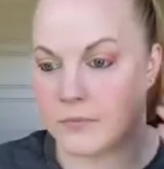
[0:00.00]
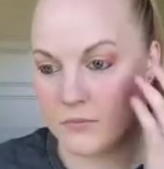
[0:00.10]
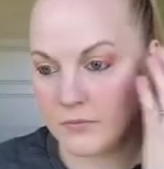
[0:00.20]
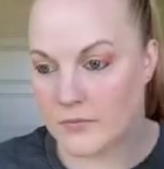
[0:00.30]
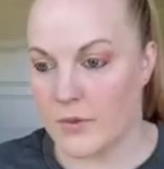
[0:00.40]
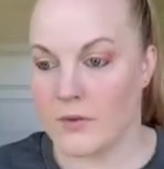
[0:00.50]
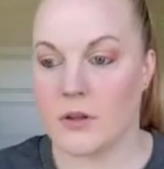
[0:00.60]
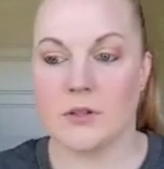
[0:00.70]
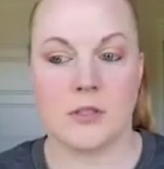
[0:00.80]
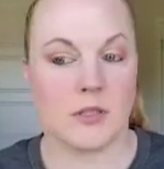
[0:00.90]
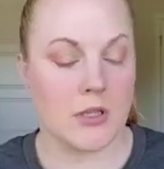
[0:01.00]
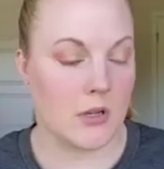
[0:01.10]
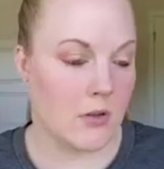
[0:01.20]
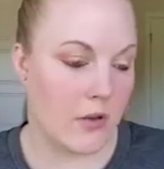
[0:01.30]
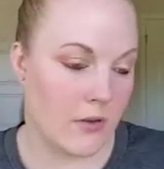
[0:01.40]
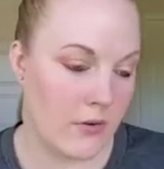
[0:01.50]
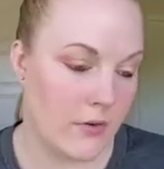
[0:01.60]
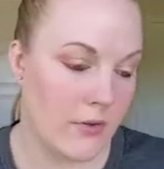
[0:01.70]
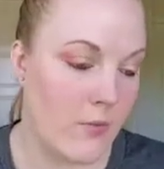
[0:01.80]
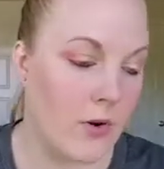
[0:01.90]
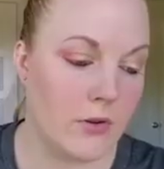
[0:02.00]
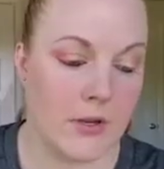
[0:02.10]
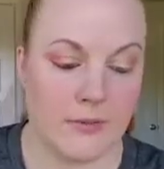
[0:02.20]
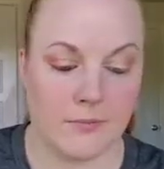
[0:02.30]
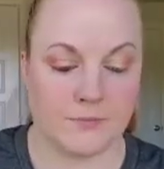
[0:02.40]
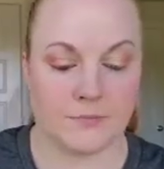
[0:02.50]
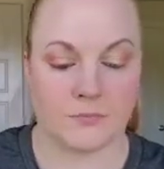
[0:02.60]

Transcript: Alright, just a little color on the waterline.